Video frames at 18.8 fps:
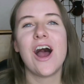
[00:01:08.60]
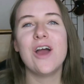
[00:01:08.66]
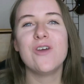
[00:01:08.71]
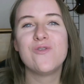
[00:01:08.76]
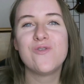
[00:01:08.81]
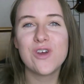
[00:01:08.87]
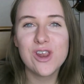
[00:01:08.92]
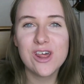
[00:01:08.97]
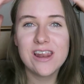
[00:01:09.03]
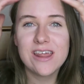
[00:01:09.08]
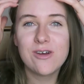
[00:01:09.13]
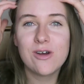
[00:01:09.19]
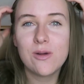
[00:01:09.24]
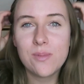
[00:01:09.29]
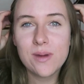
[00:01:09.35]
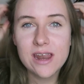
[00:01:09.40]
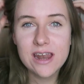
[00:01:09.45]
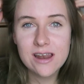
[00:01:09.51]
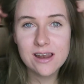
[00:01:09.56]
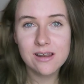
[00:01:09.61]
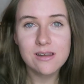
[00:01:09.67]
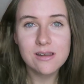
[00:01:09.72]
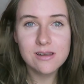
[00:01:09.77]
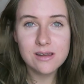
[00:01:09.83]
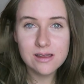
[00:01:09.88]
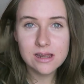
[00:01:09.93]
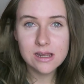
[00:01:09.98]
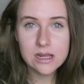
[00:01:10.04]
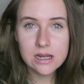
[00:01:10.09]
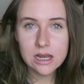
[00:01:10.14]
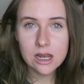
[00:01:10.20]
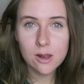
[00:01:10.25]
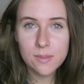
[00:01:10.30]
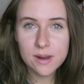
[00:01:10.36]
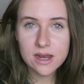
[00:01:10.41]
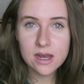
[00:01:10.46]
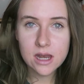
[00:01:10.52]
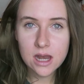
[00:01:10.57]
I feel a little
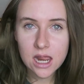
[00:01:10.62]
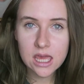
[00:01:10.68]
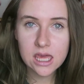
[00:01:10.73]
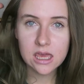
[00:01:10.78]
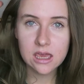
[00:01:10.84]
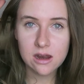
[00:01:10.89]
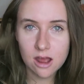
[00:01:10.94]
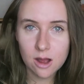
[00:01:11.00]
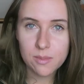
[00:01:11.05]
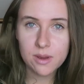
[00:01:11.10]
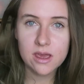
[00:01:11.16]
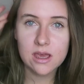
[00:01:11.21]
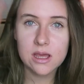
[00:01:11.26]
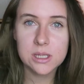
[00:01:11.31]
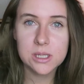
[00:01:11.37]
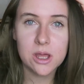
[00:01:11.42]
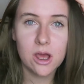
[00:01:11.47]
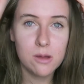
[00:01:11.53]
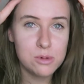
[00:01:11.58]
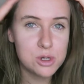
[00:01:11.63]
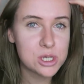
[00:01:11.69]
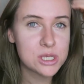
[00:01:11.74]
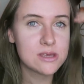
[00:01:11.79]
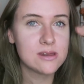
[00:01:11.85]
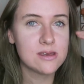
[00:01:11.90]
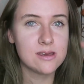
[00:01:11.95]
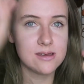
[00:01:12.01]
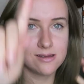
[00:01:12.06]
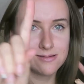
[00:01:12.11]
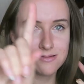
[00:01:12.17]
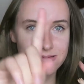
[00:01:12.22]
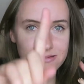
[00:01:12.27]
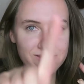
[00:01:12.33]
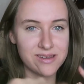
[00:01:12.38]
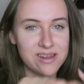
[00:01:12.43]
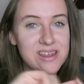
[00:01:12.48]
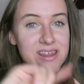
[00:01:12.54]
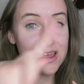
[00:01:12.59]
bit naked up here, so
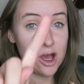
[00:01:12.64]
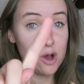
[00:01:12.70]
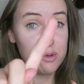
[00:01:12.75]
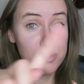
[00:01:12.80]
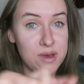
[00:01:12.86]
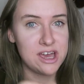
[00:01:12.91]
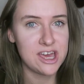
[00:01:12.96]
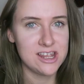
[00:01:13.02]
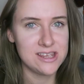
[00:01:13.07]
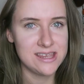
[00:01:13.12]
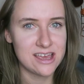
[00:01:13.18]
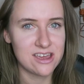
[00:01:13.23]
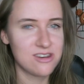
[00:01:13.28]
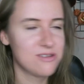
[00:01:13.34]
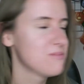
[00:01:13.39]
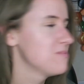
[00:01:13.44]
I'll be back in a second.